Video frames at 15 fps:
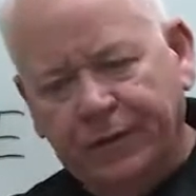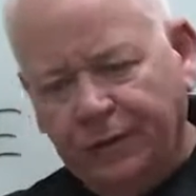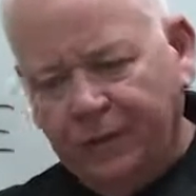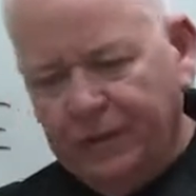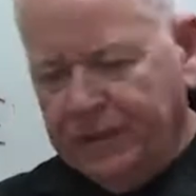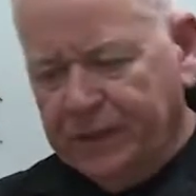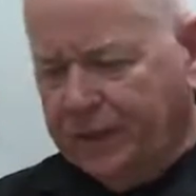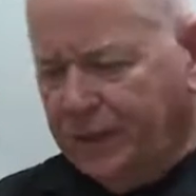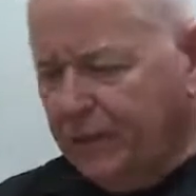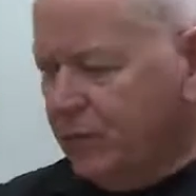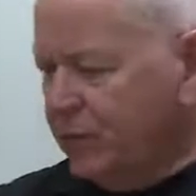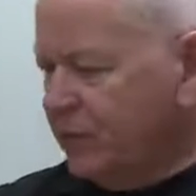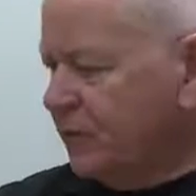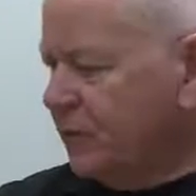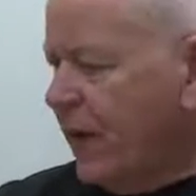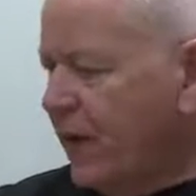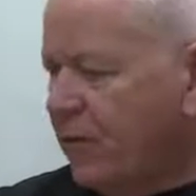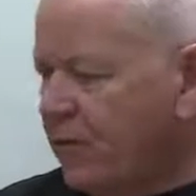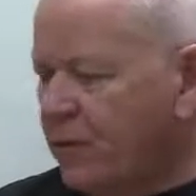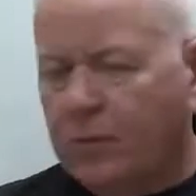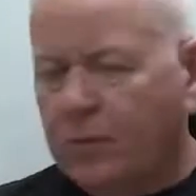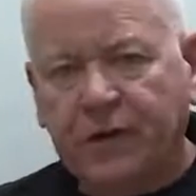We'd have to get one of these
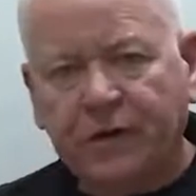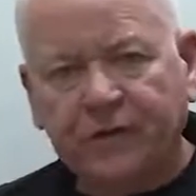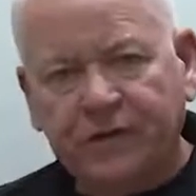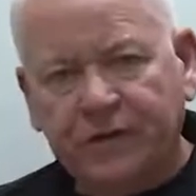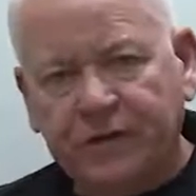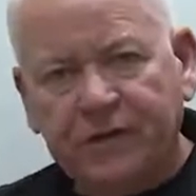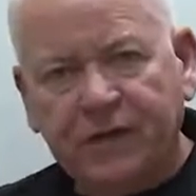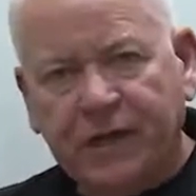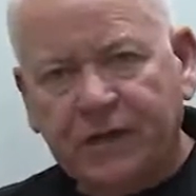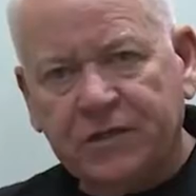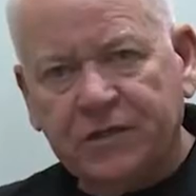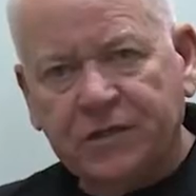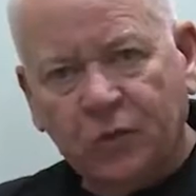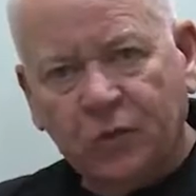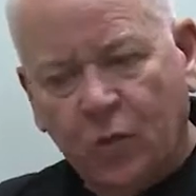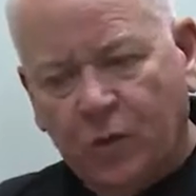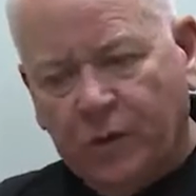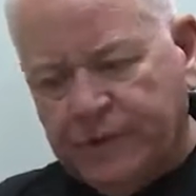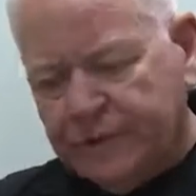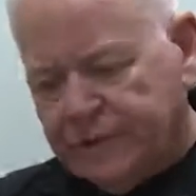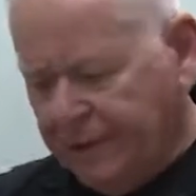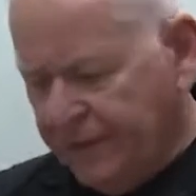power bricks and attach it to
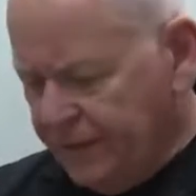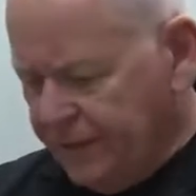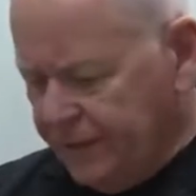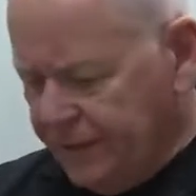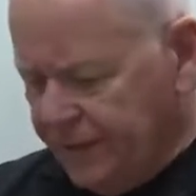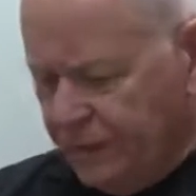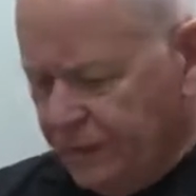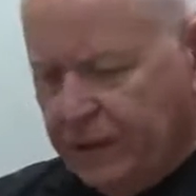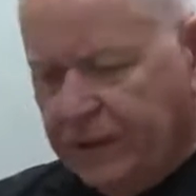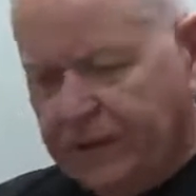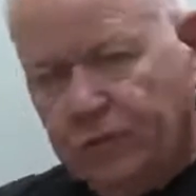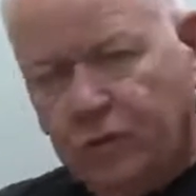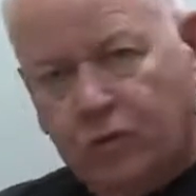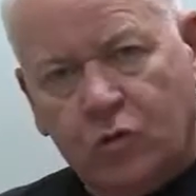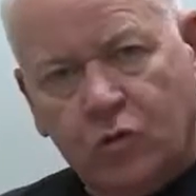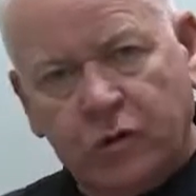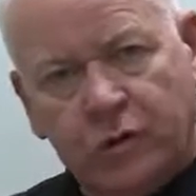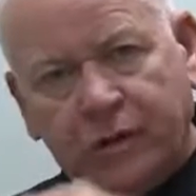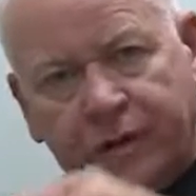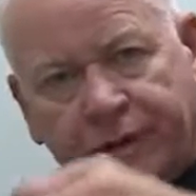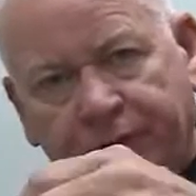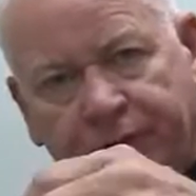110, and it would have a little cord
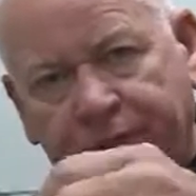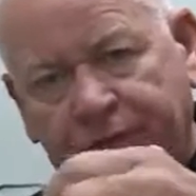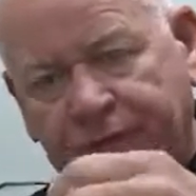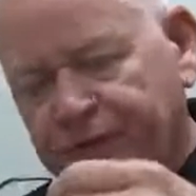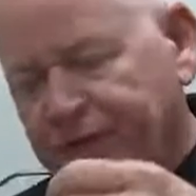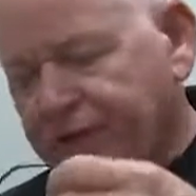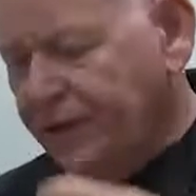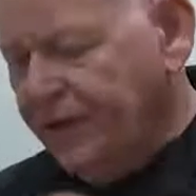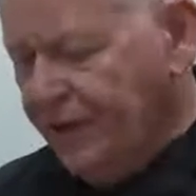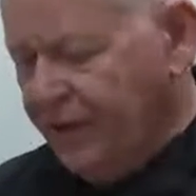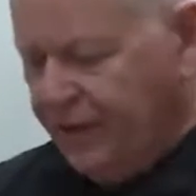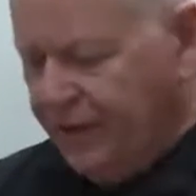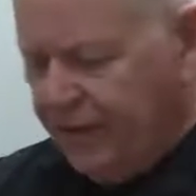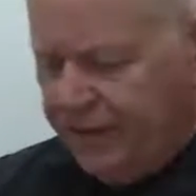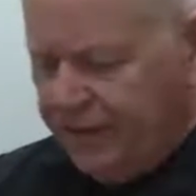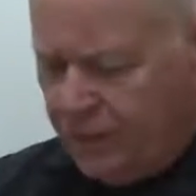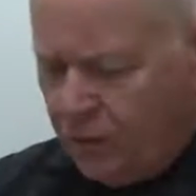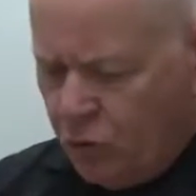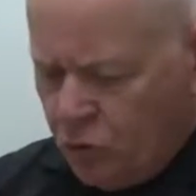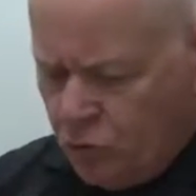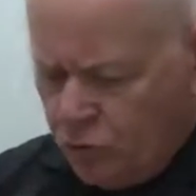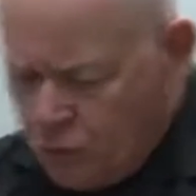like this, and that
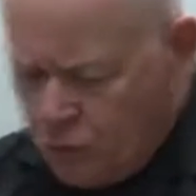cord